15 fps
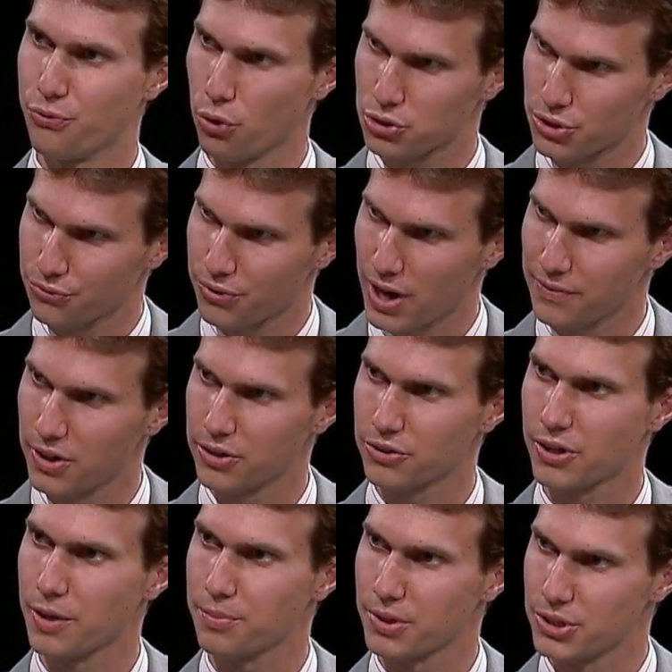Fortune
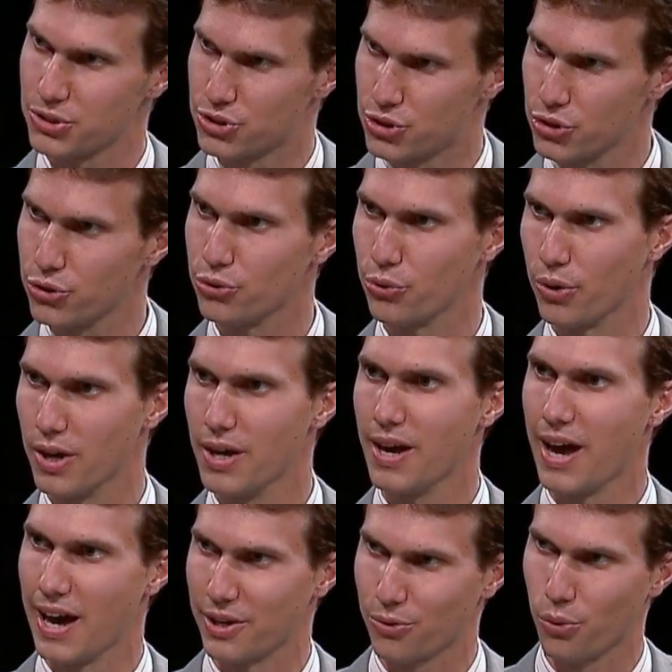500 companies do
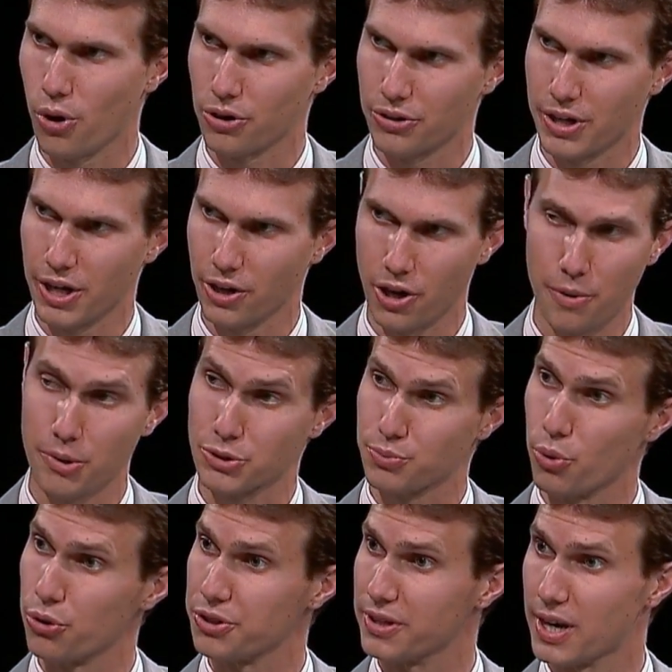headquarter here almost
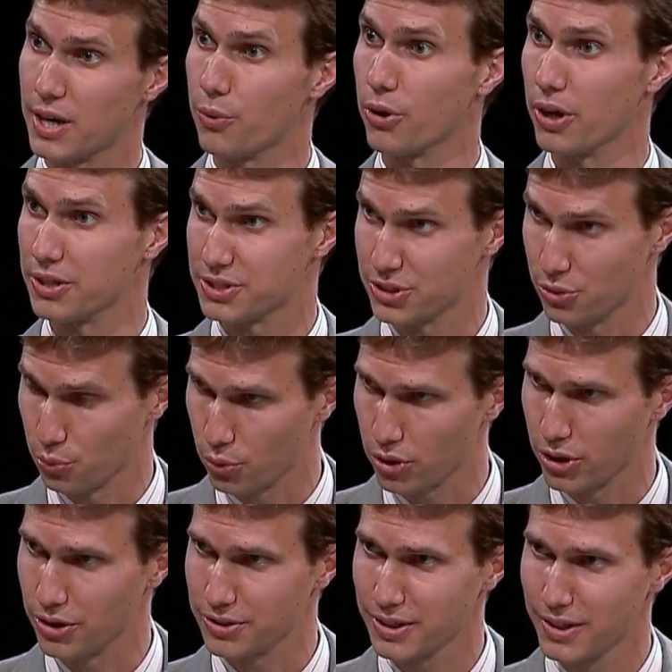more than anywhere else in the
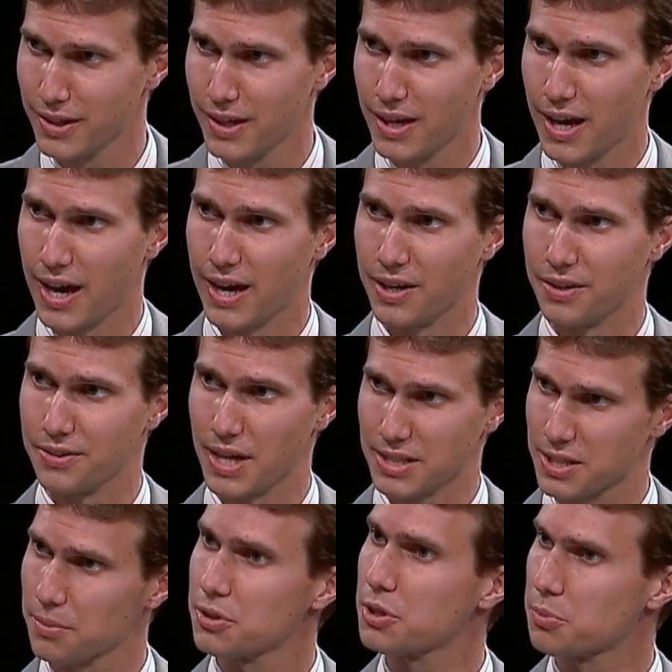world, and
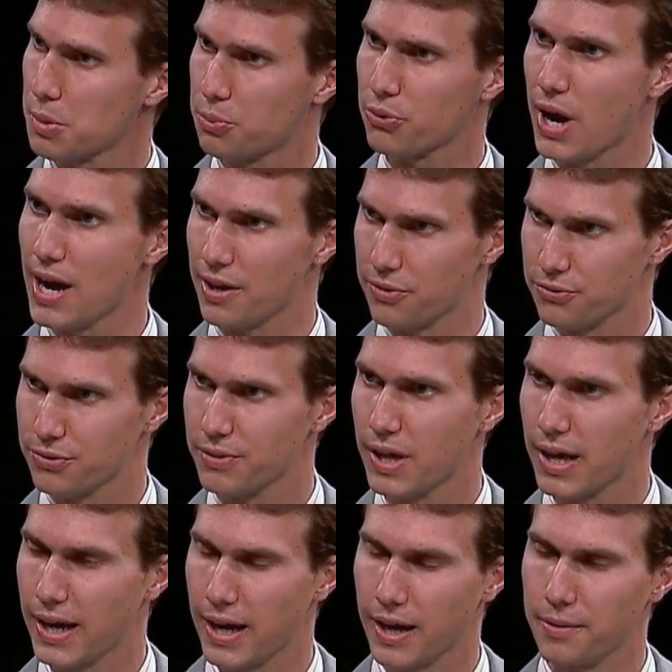that's something to be proud of,
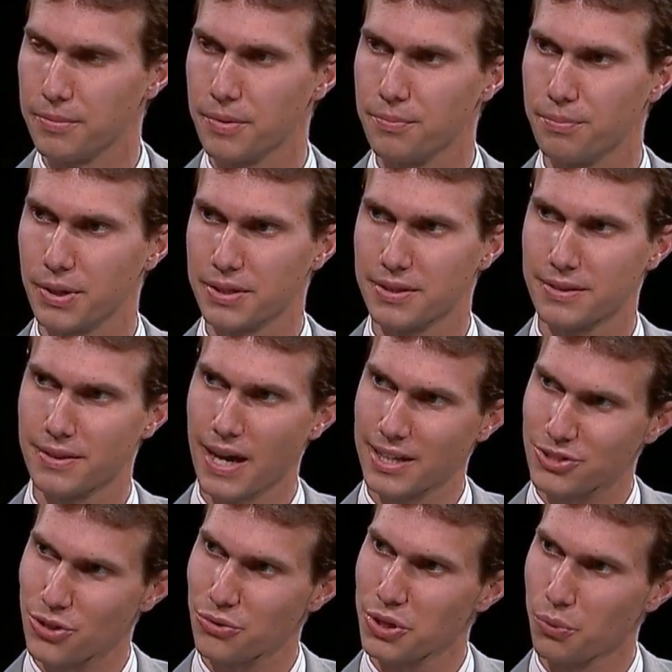but
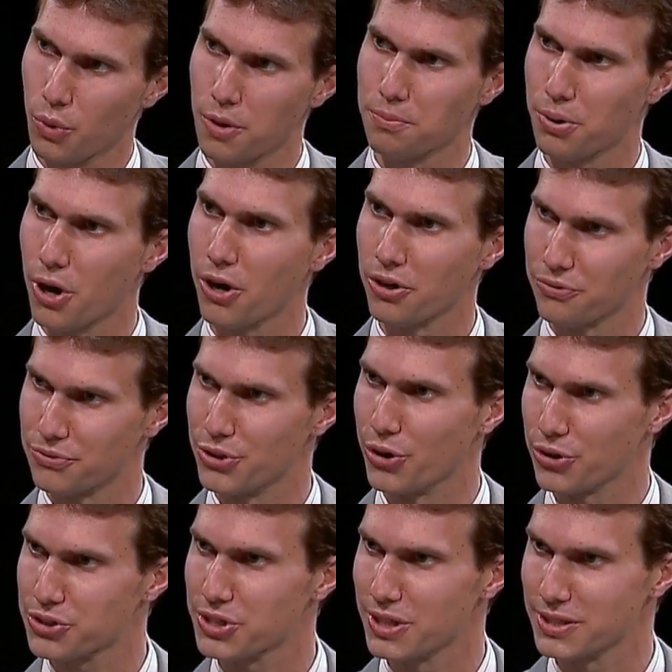that's only one part of New
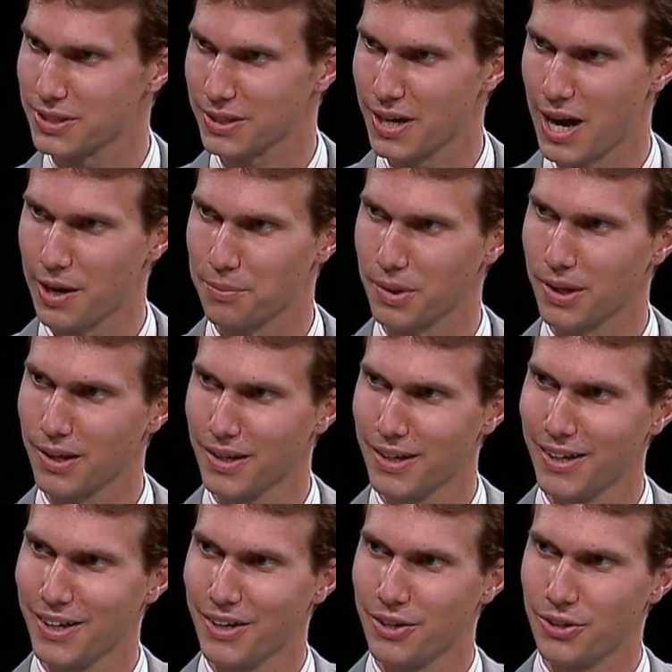York City's economy.
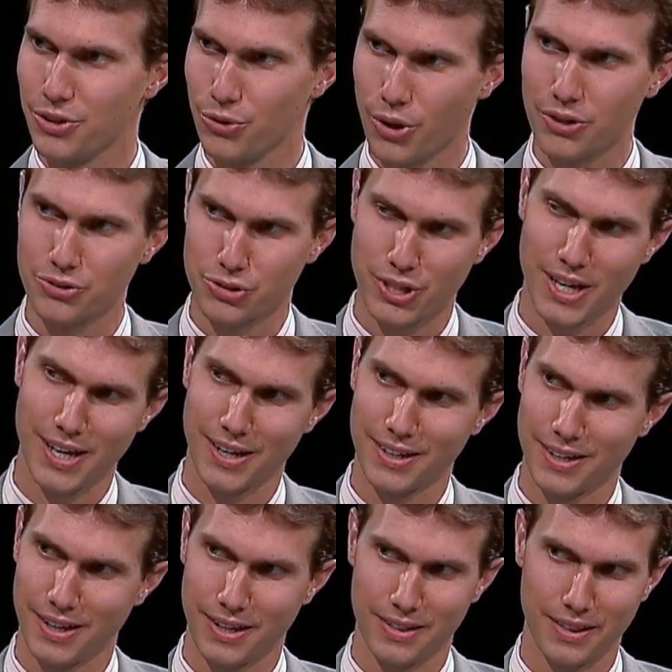You
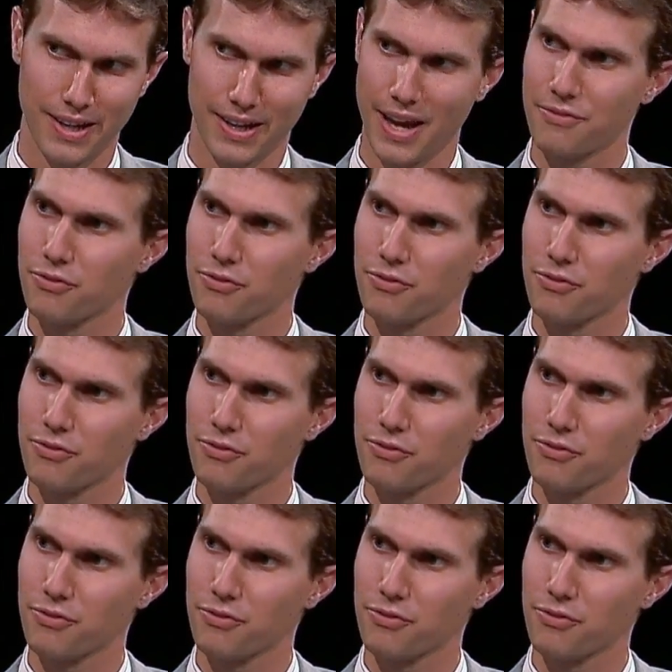understand, like